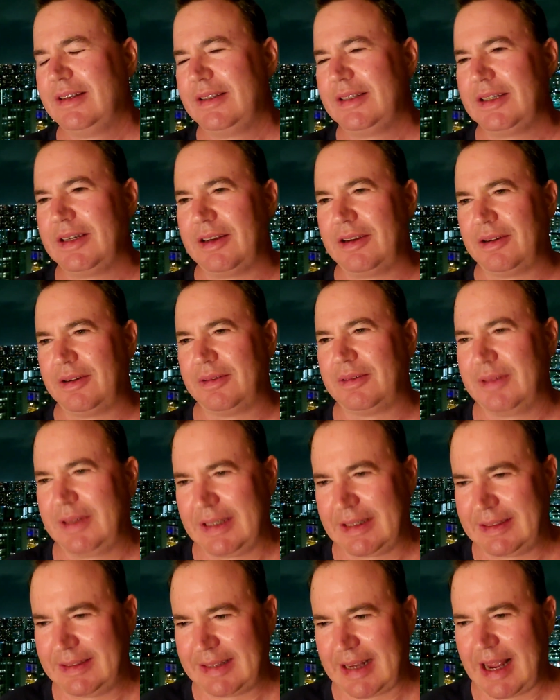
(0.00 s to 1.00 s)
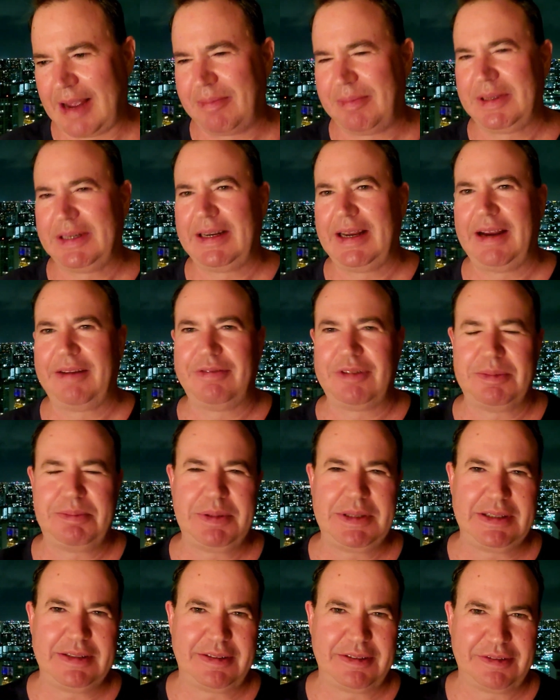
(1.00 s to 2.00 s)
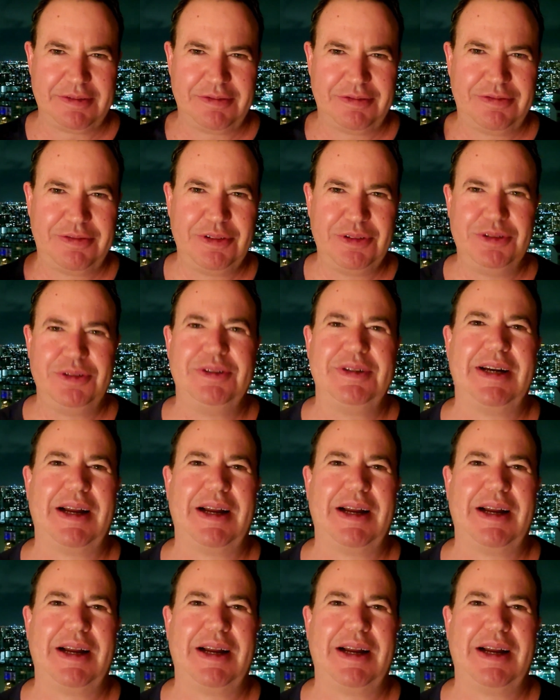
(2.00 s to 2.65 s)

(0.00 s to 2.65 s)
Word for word: you know, examine every piece of food.